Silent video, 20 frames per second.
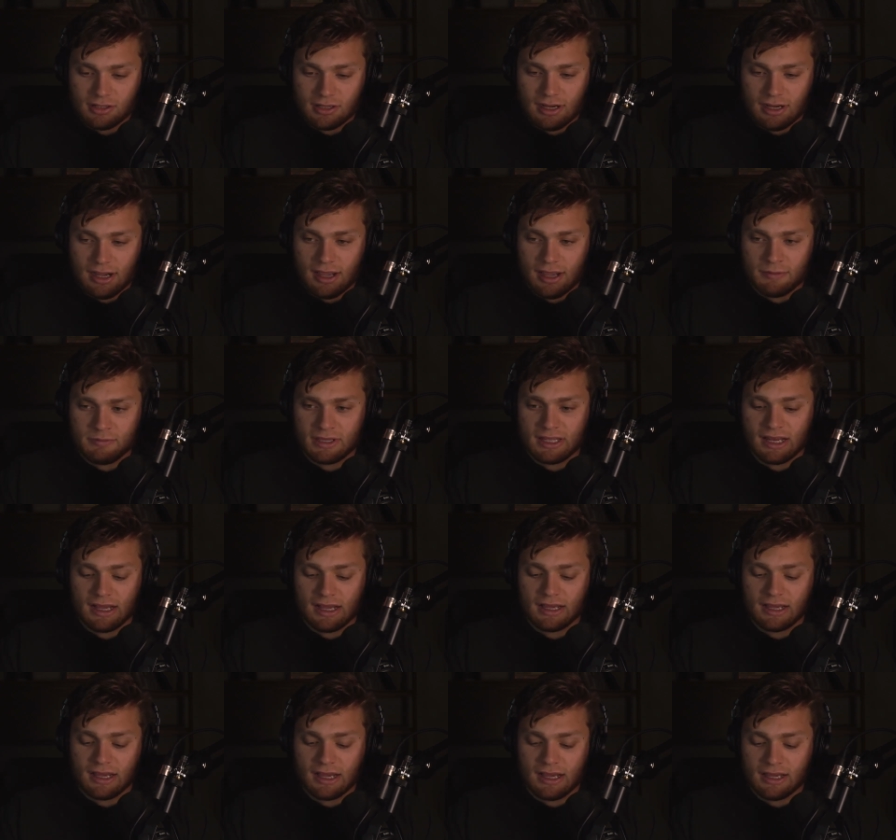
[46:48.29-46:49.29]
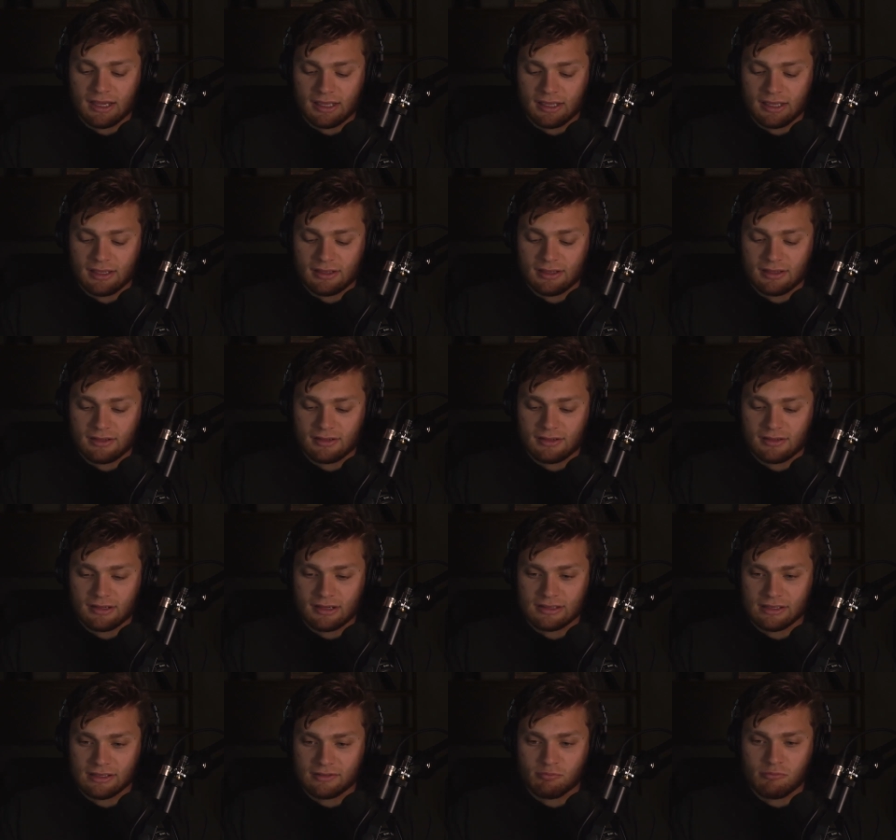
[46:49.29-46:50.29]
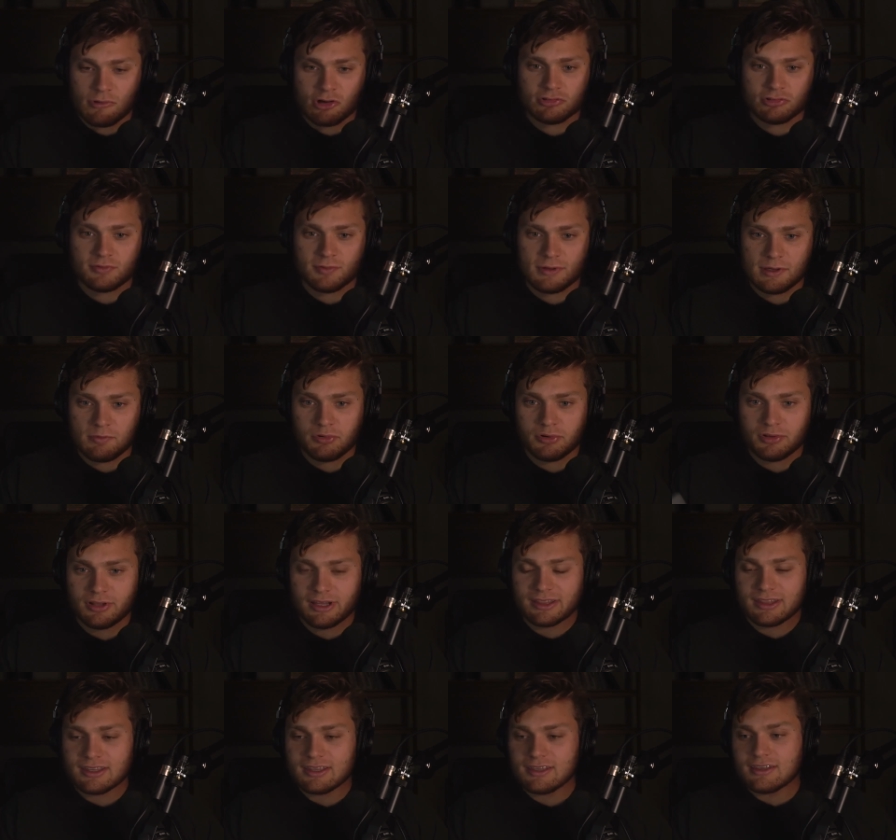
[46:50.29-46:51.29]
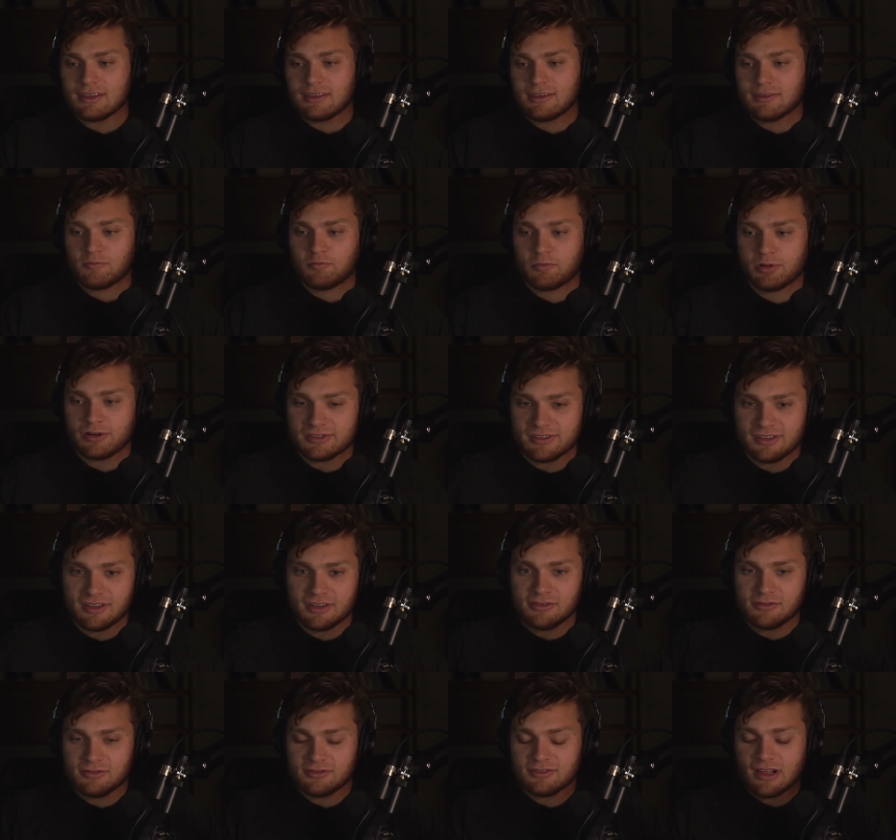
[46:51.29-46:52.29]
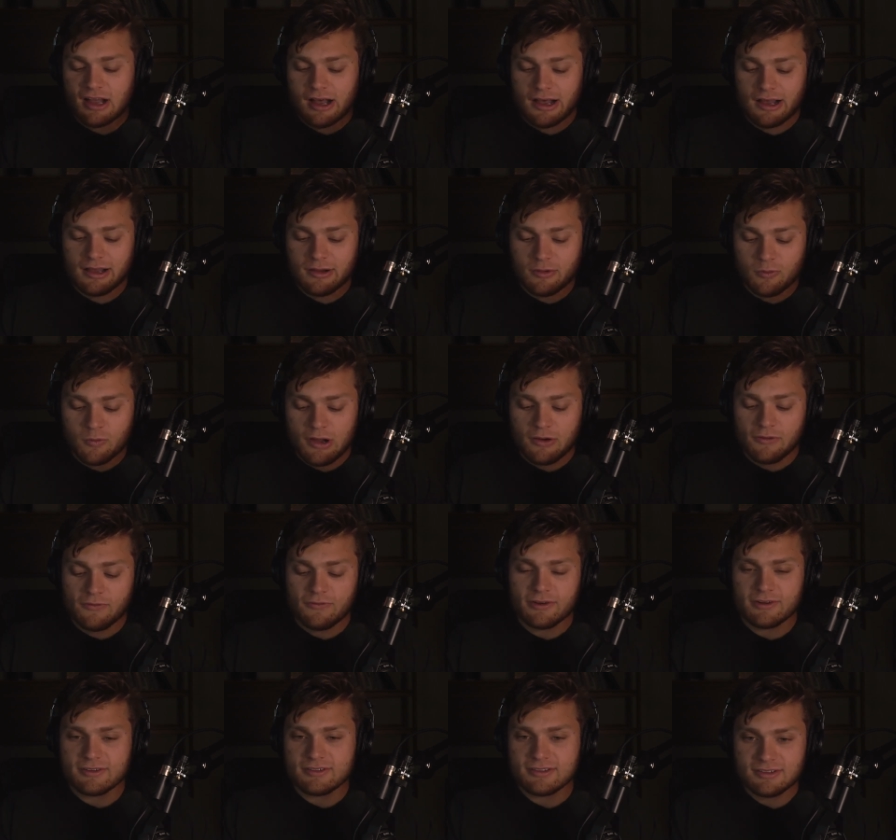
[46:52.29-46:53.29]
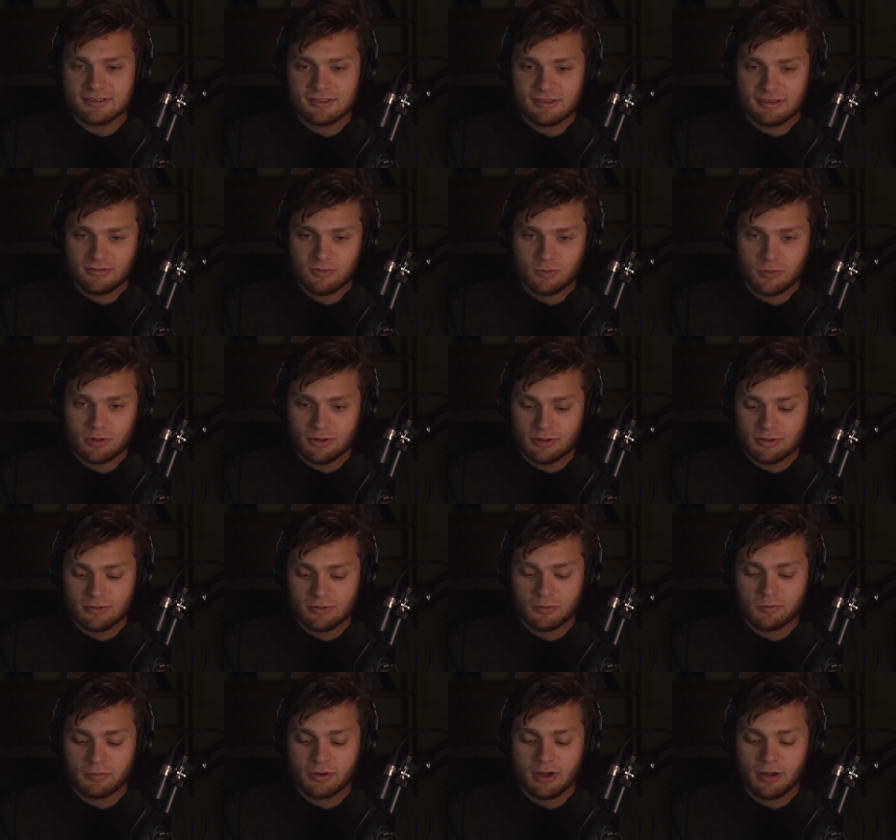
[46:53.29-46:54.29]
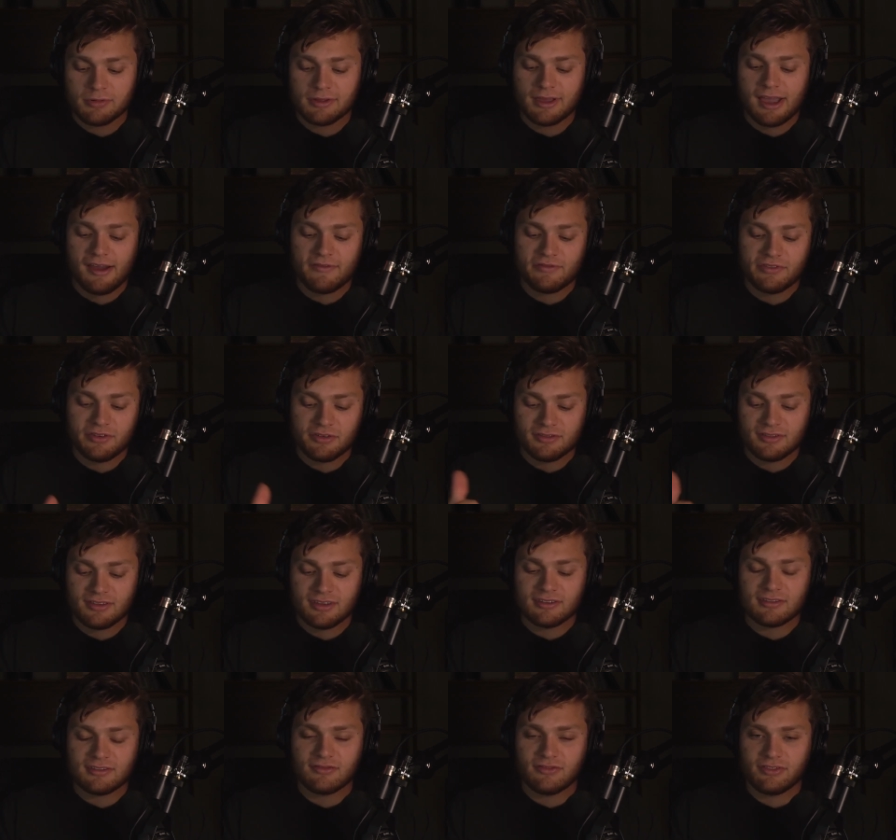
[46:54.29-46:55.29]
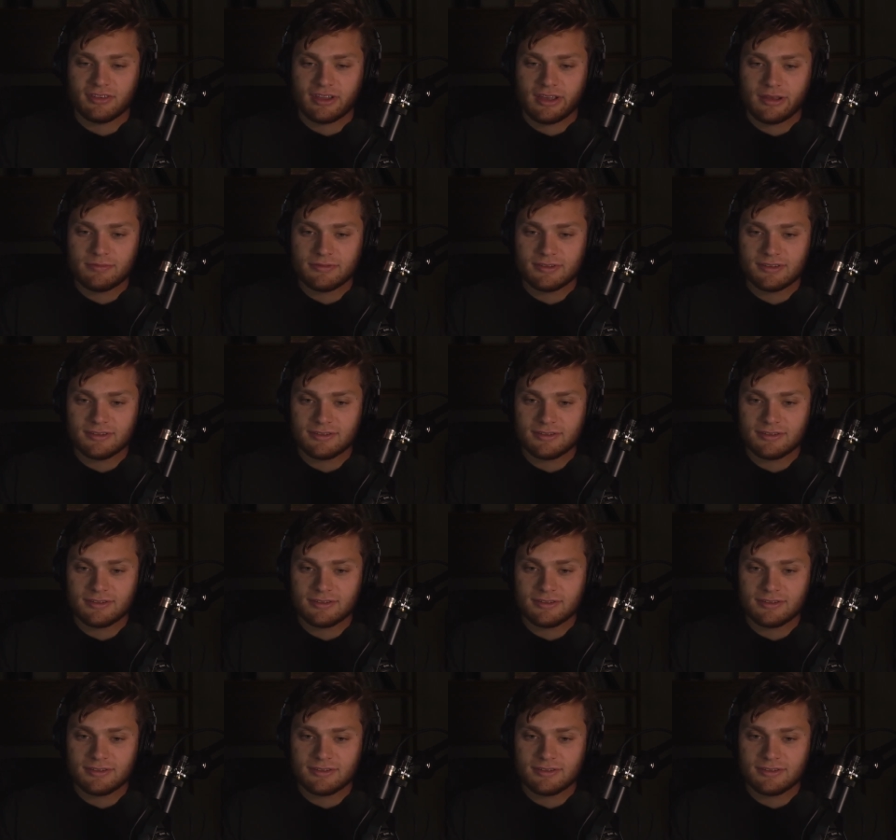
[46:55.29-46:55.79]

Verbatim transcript: I mean, I, I I think most people, like the person who's not well versed in this world, will probably have those things flipped.